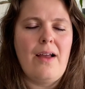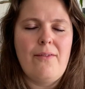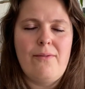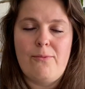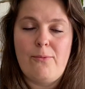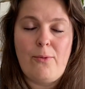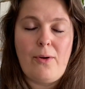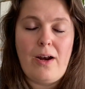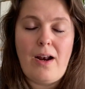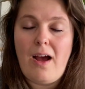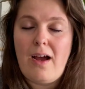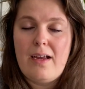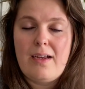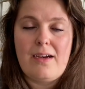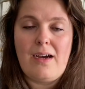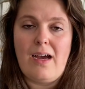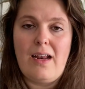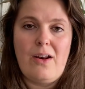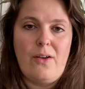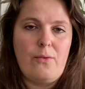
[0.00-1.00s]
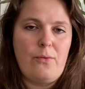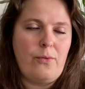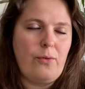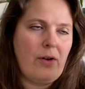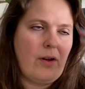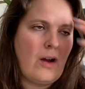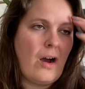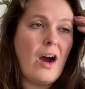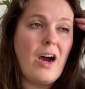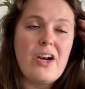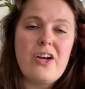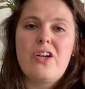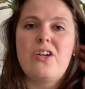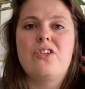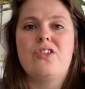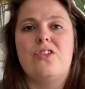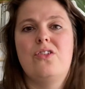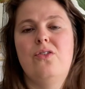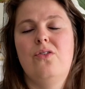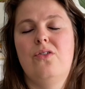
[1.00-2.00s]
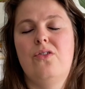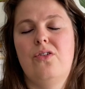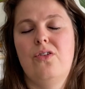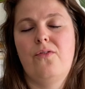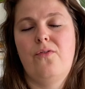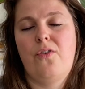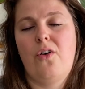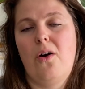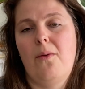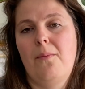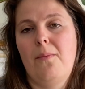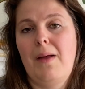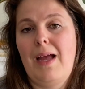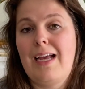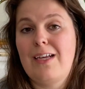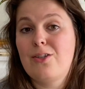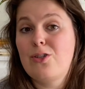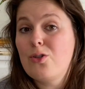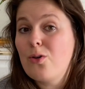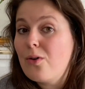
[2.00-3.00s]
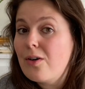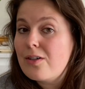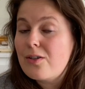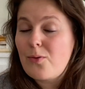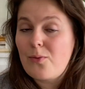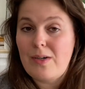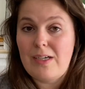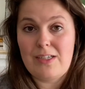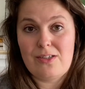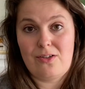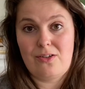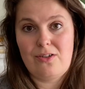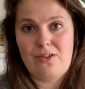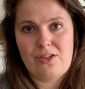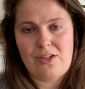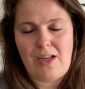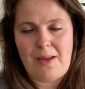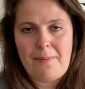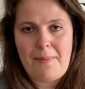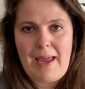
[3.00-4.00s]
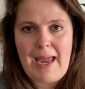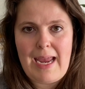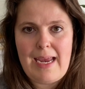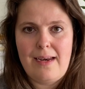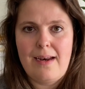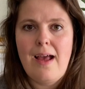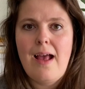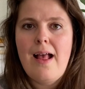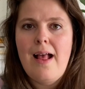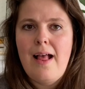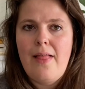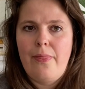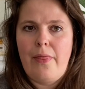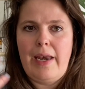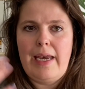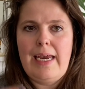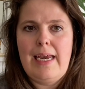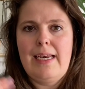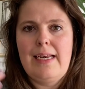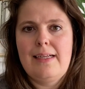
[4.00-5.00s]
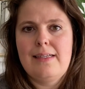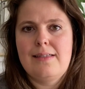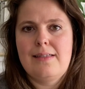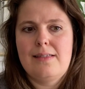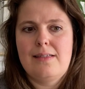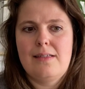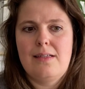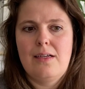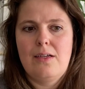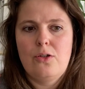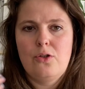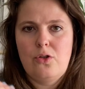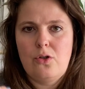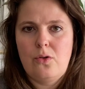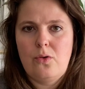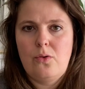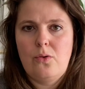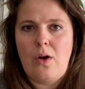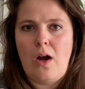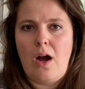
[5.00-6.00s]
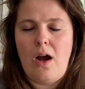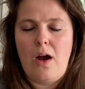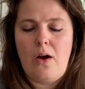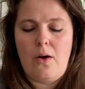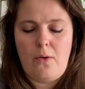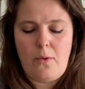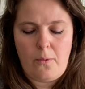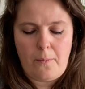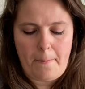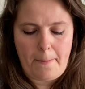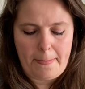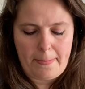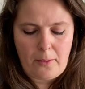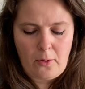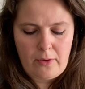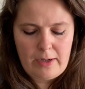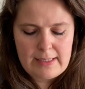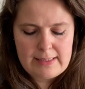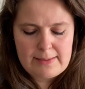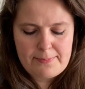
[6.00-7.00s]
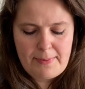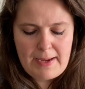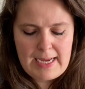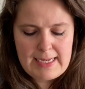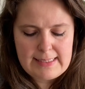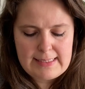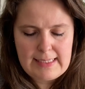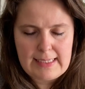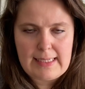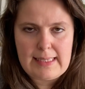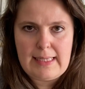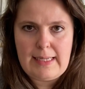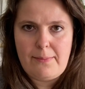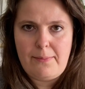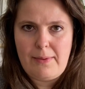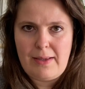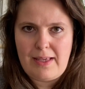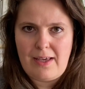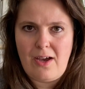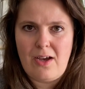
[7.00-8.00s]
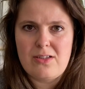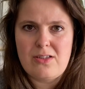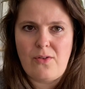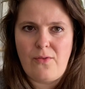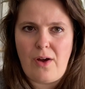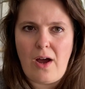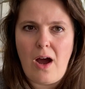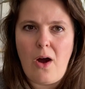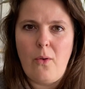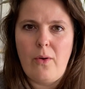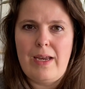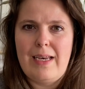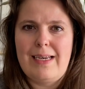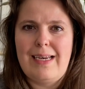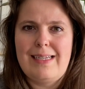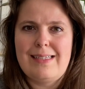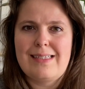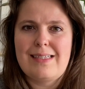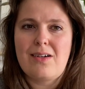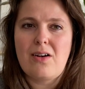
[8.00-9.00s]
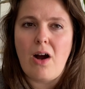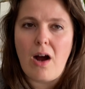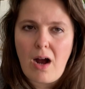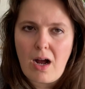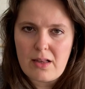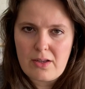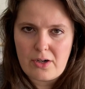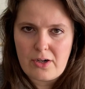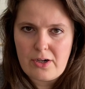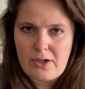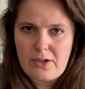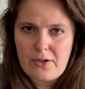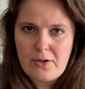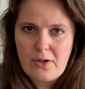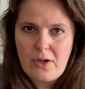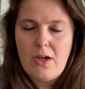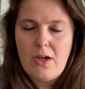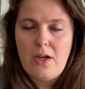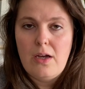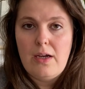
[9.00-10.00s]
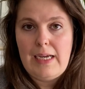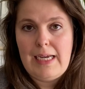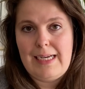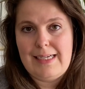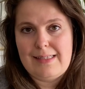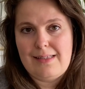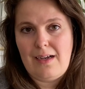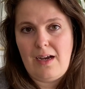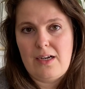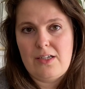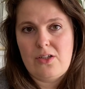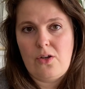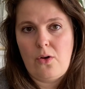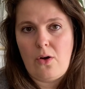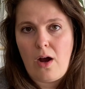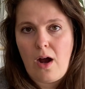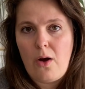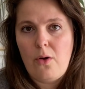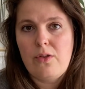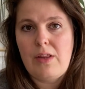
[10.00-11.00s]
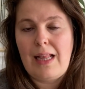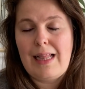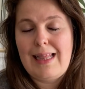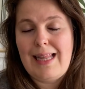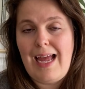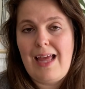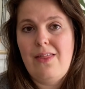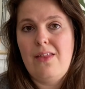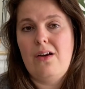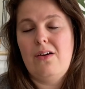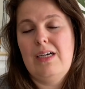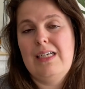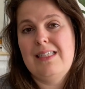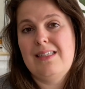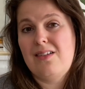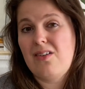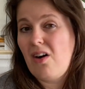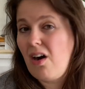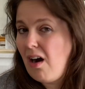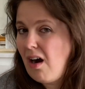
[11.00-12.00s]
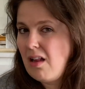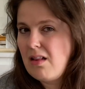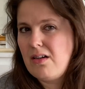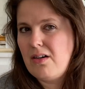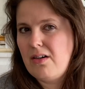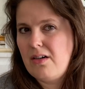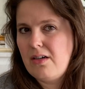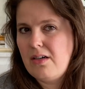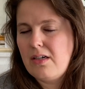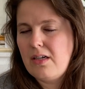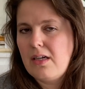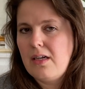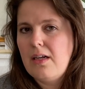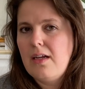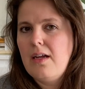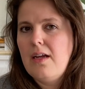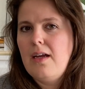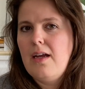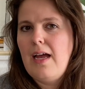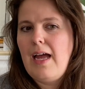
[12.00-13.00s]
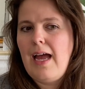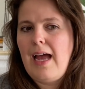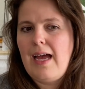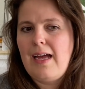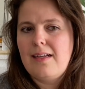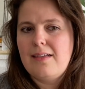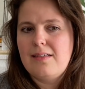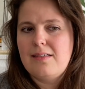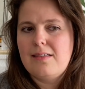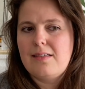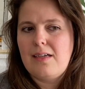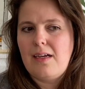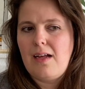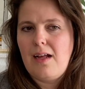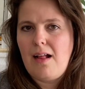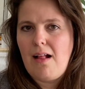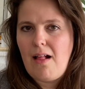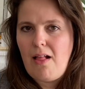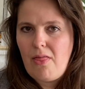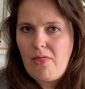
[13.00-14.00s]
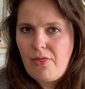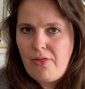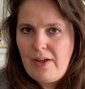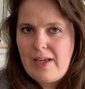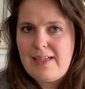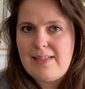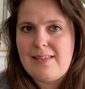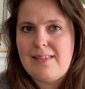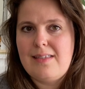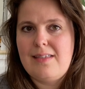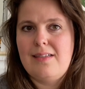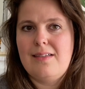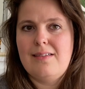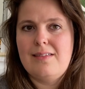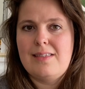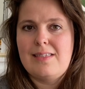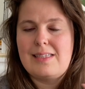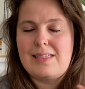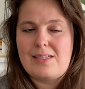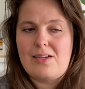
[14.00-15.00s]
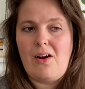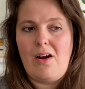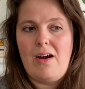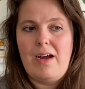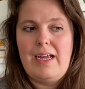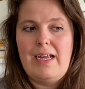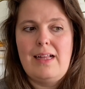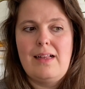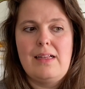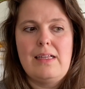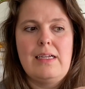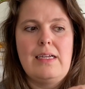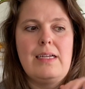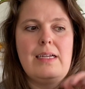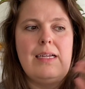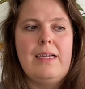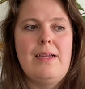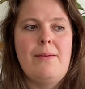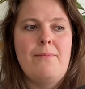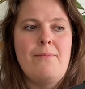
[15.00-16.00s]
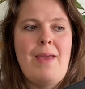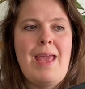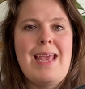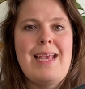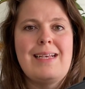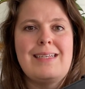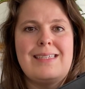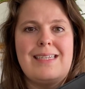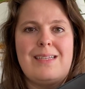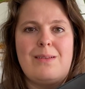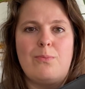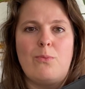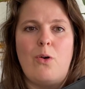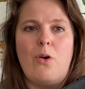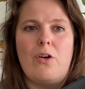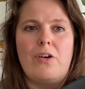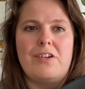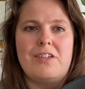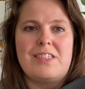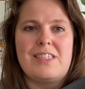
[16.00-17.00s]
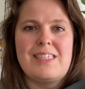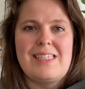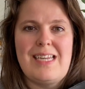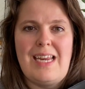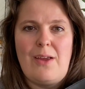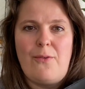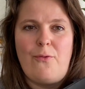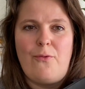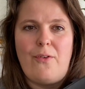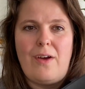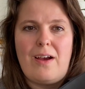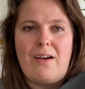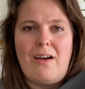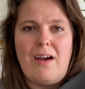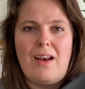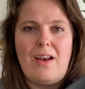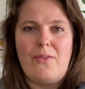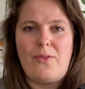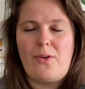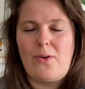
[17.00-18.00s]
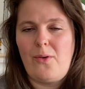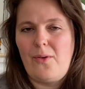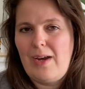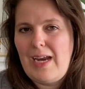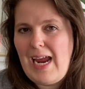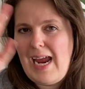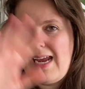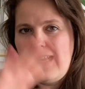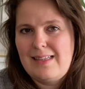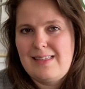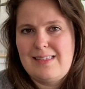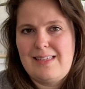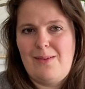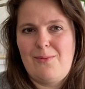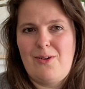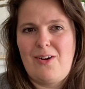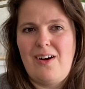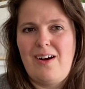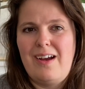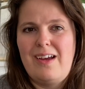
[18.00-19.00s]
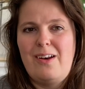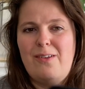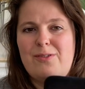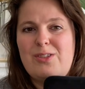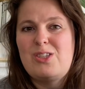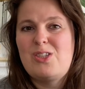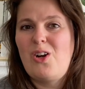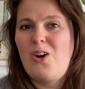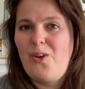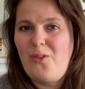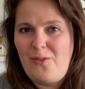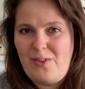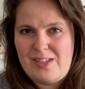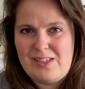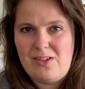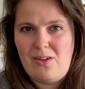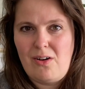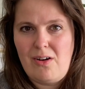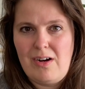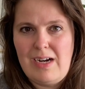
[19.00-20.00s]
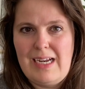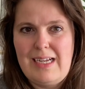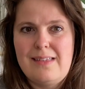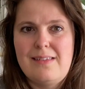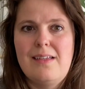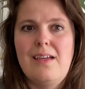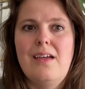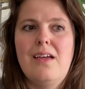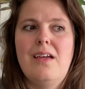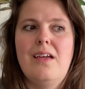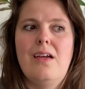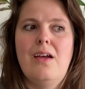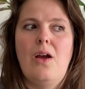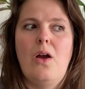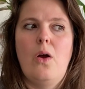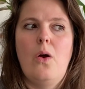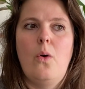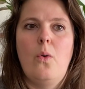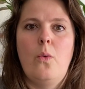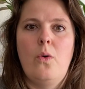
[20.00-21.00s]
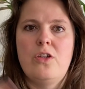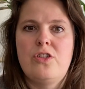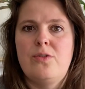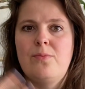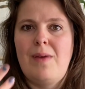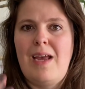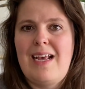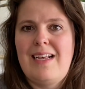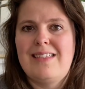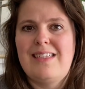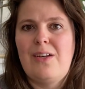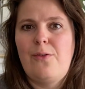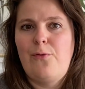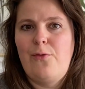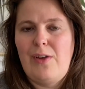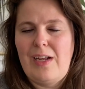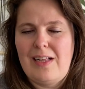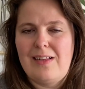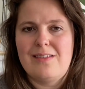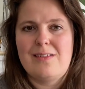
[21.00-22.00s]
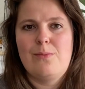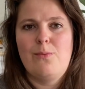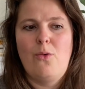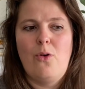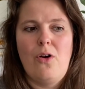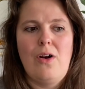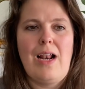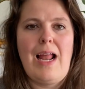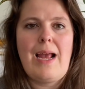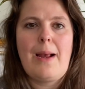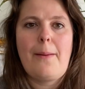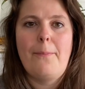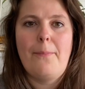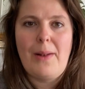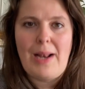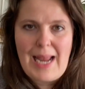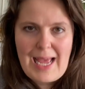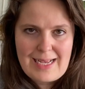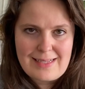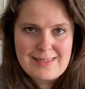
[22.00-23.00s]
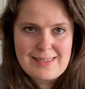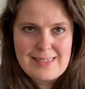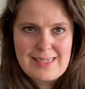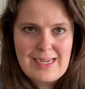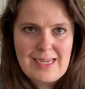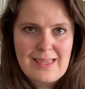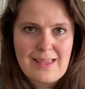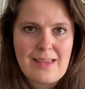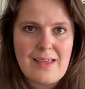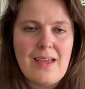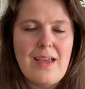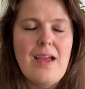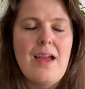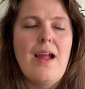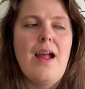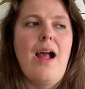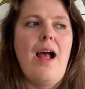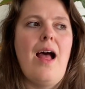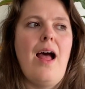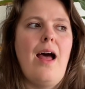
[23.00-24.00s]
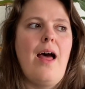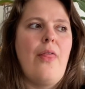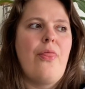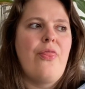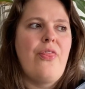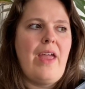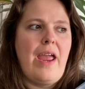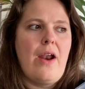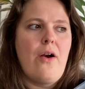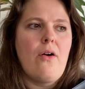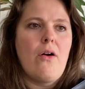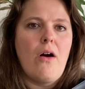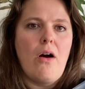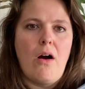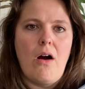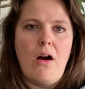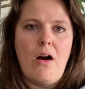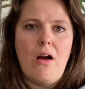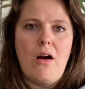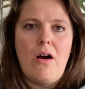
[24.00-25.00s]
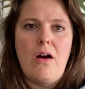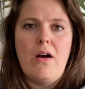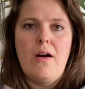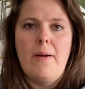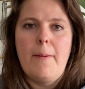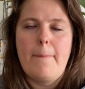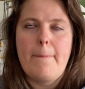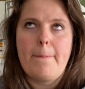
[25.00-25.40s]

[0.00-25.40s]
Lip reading: what I kind of understood from a short research I made, that it is it's basically because of how it is colored inside. So how the leather is colored, and this style makes it more stiff and kind of creates some kind of surface on it, which makes it feels more like plastic. There are